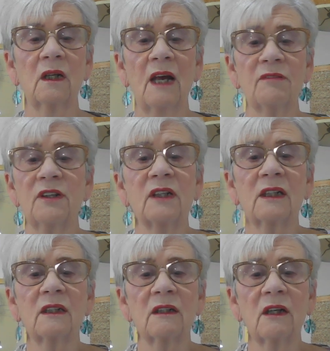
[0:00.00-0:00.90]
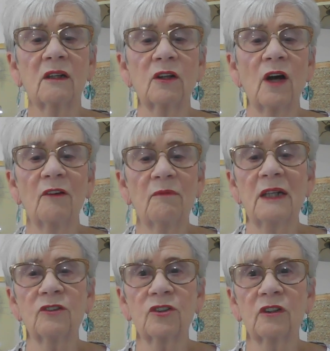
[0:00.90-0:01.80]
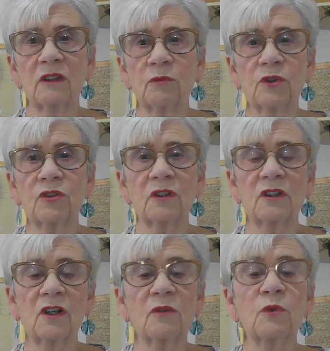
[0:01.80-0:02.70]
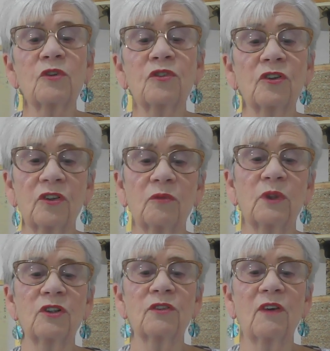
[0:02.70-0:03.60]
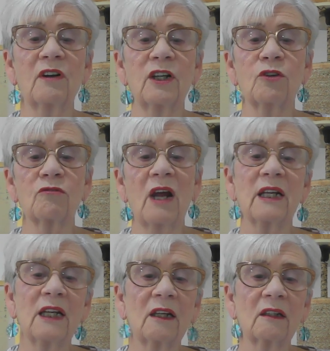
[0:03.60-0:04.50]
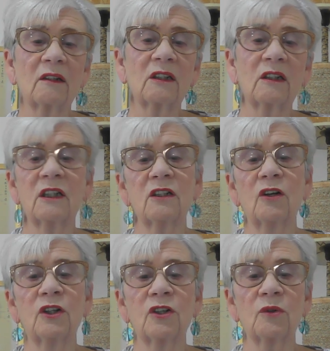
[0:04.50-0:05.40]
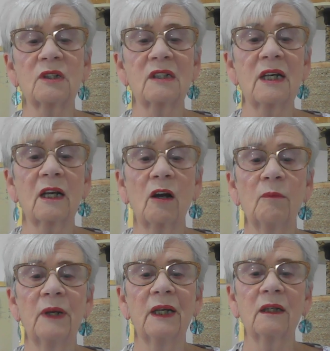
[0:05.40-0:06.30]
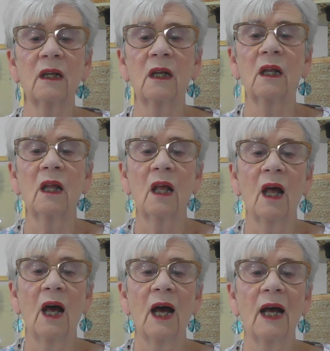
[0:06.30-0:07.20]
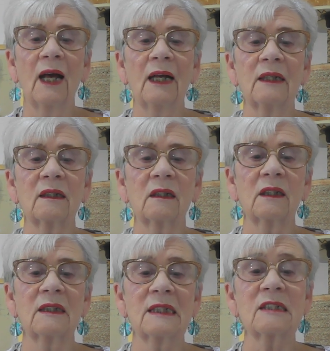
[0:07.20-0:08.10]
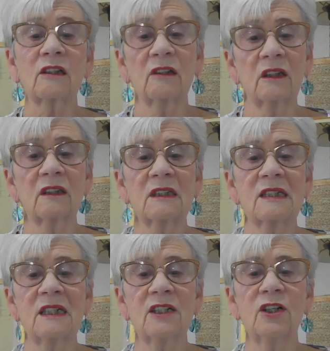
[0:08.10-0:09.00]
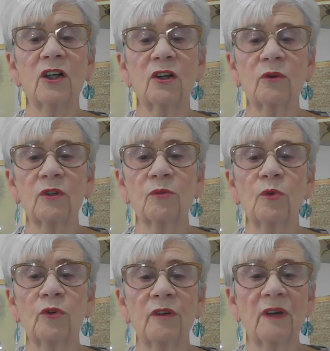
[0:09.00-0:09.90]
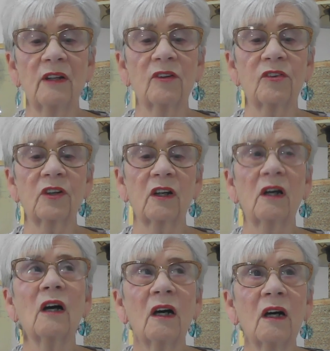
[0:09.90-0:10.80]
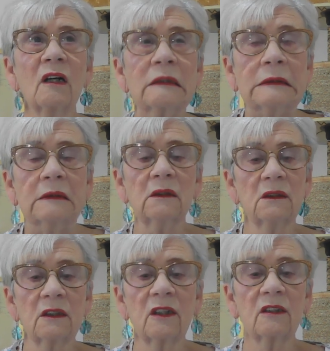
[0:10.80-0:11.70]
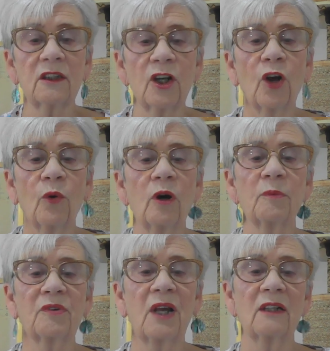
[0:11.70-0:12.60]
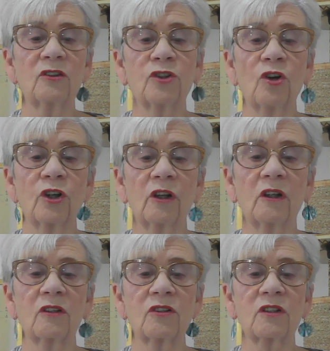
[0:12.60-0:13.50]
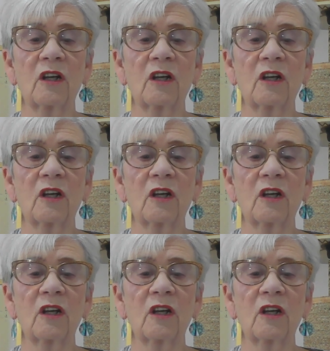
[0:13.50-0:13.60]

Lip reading: Everything that I've mentioned was sudden, which is very Uranian. You don't see it coming. And it is going to continue as more events occur that, upset and shock us.